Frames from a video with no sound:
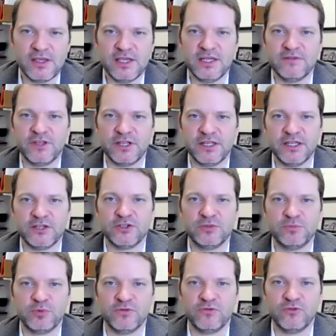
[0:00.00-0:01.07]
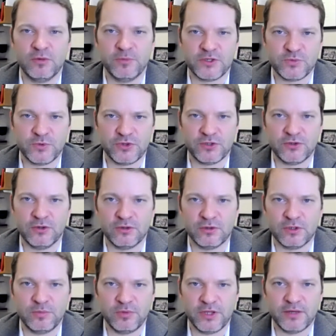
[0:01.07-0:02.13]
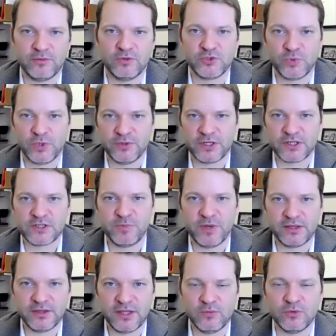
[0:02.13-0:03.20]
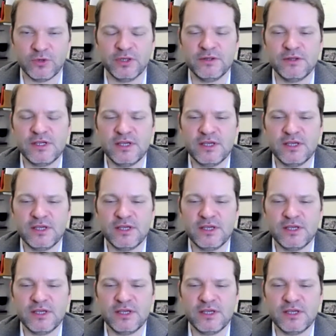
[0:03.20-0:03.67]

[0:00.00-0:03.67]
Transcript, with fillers: And if they get good performance with the cochlear implant, which we would expect they would,